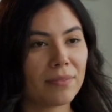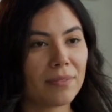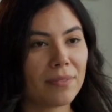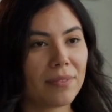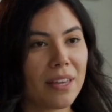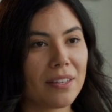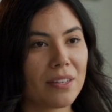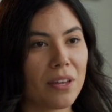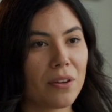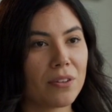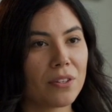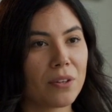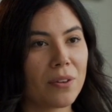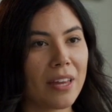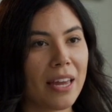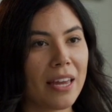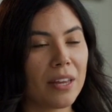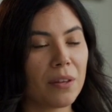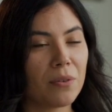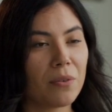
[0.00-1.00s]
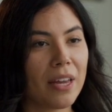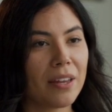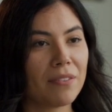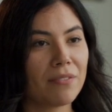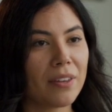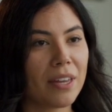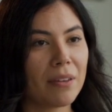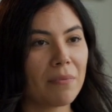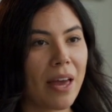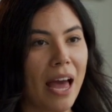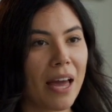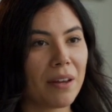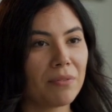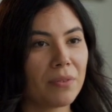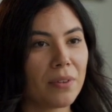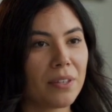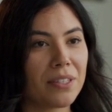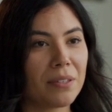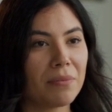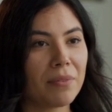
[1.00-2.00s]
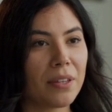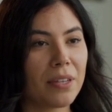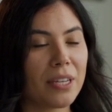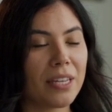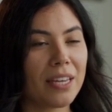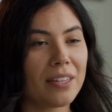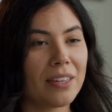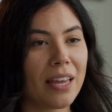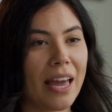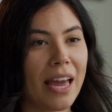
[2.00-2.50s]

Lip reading: It's also getting great feedback for its ability